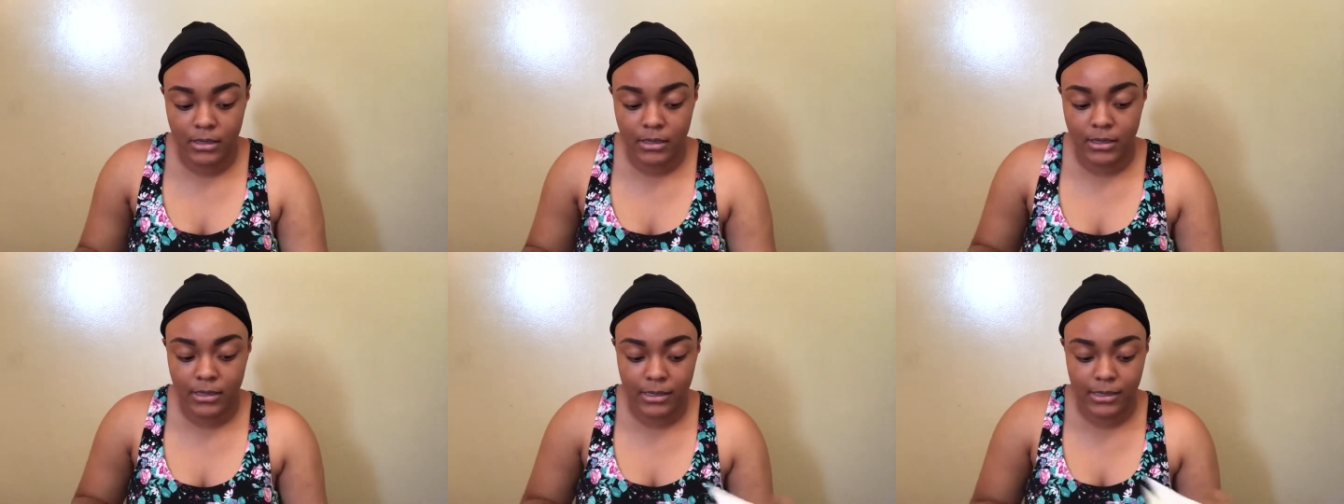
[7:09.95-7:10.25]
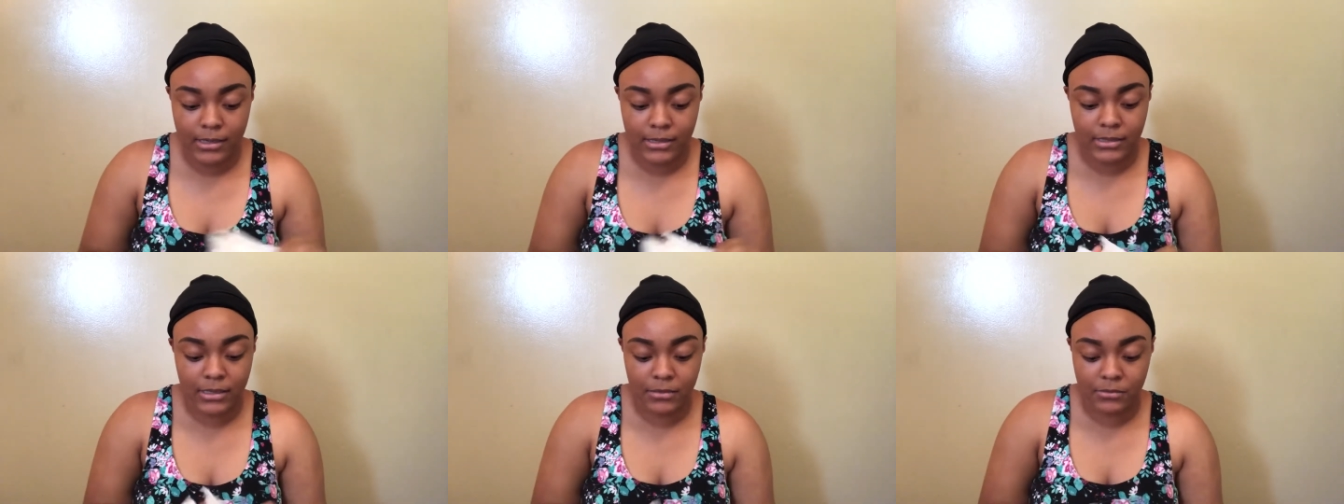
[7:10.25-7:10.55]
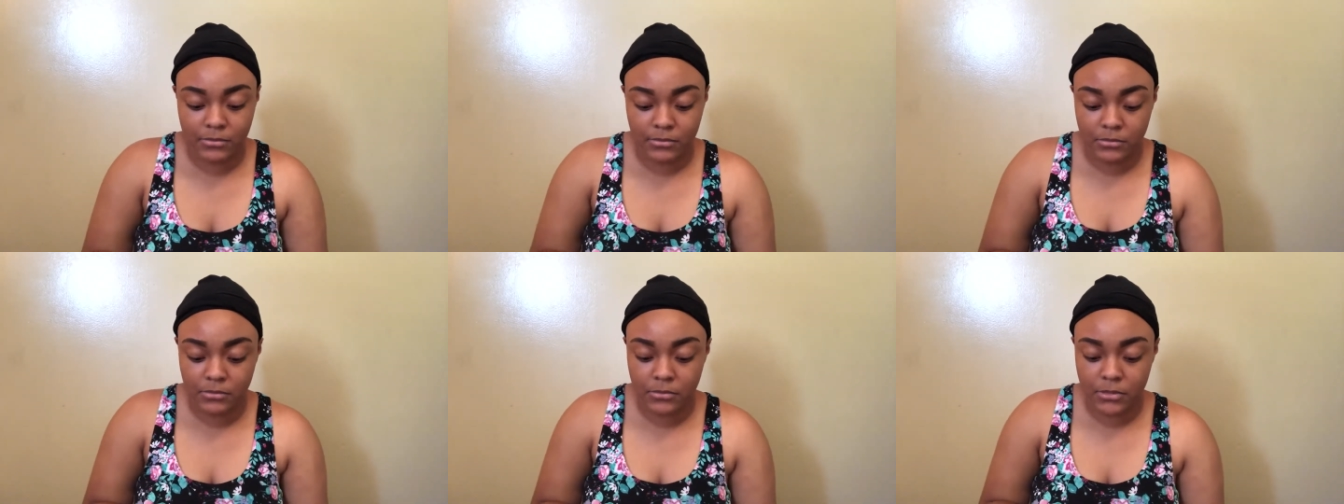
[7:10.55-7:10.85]
because
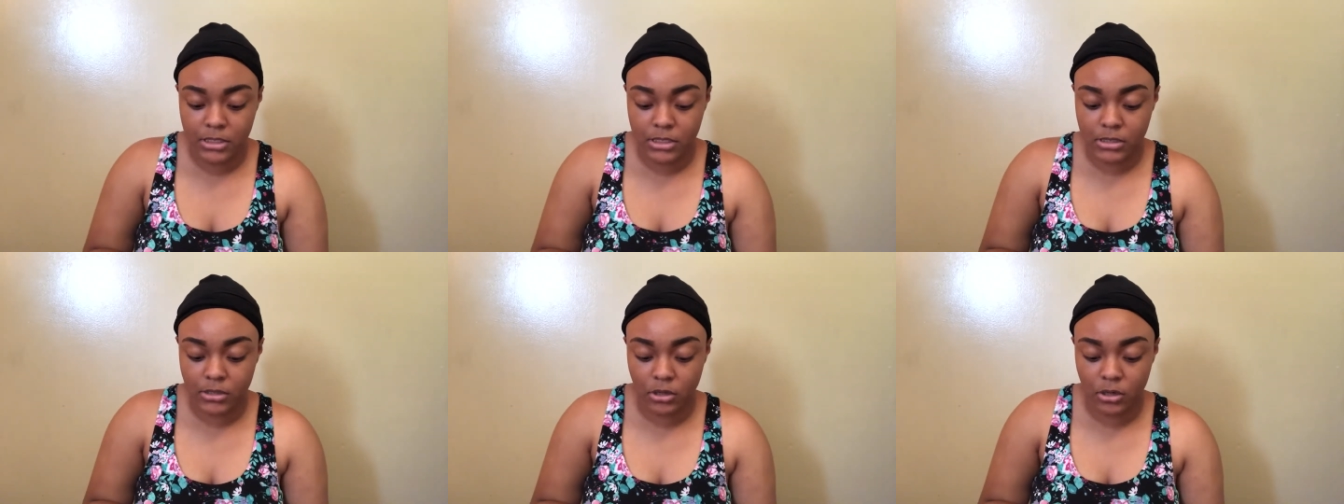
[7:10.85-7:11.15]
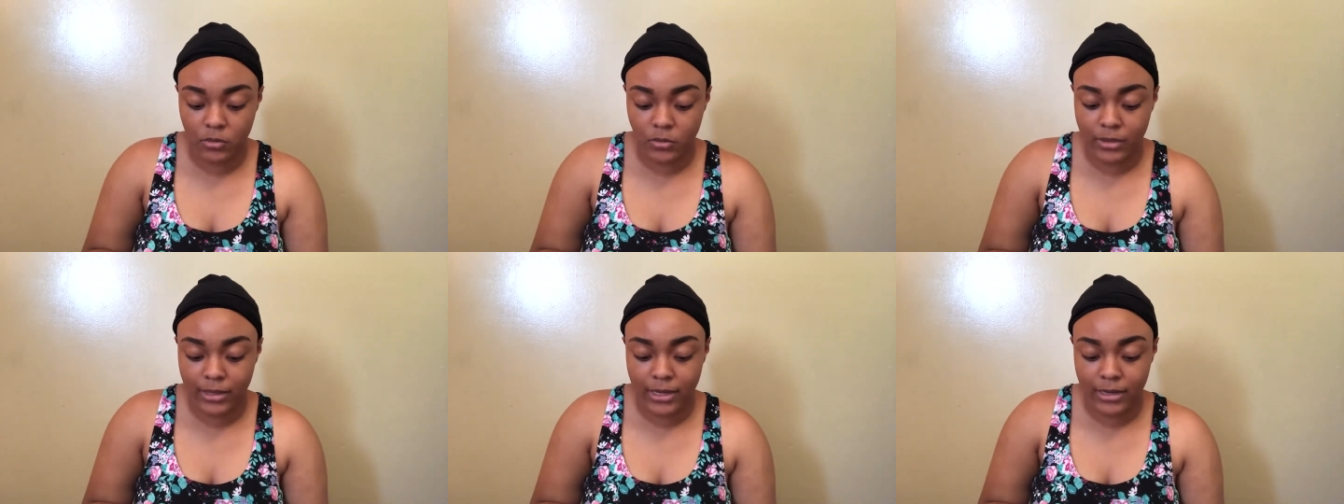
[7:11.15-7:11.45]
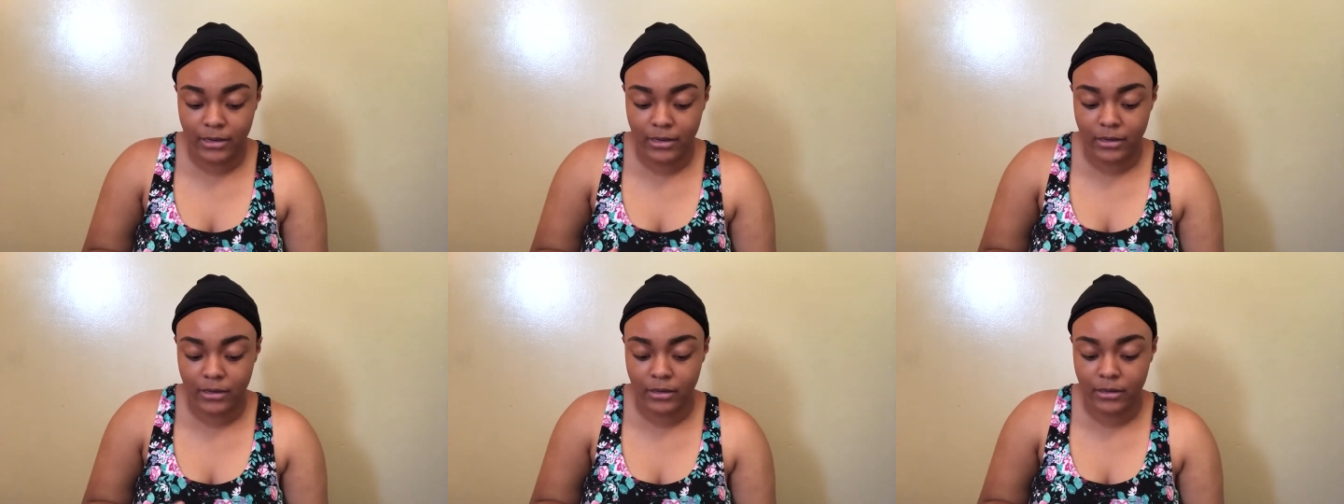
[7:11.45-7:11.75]
I'm just going with
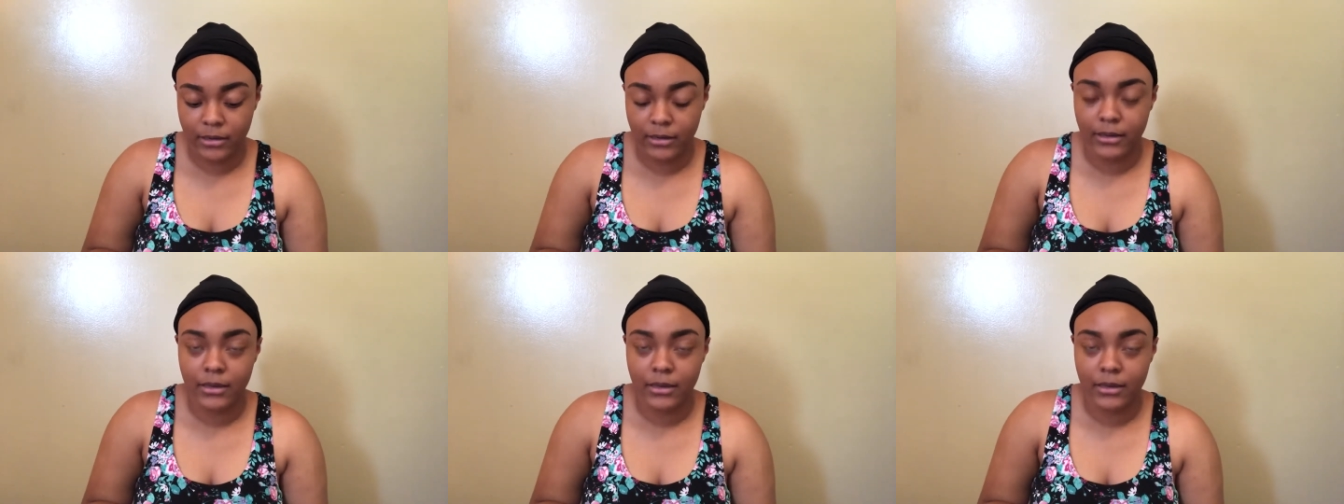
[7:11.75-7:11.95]
like a